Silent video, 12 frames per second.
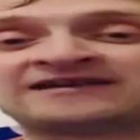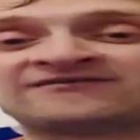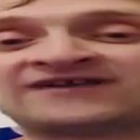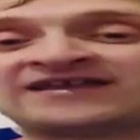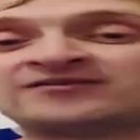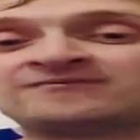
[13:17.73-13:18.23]
if
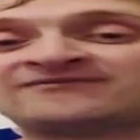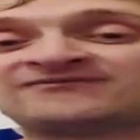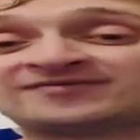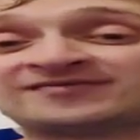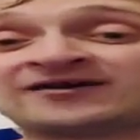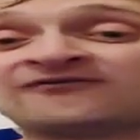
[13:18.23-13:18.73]
it hadn't been for
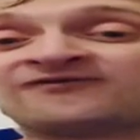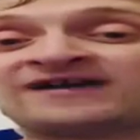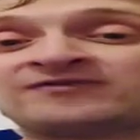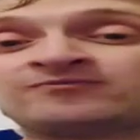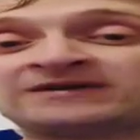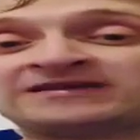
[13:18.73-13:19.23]

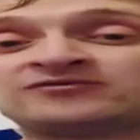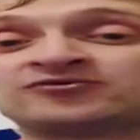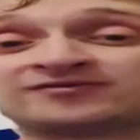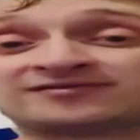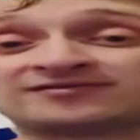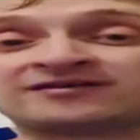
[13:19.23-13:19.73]
Southend being
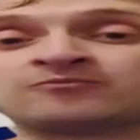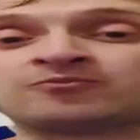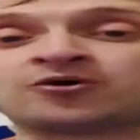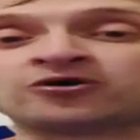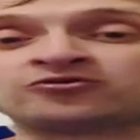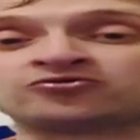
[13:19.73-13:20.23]
deducted 10
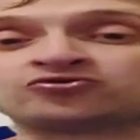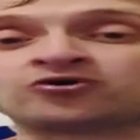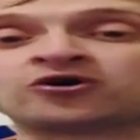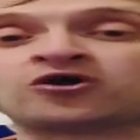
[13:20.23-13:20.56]
points,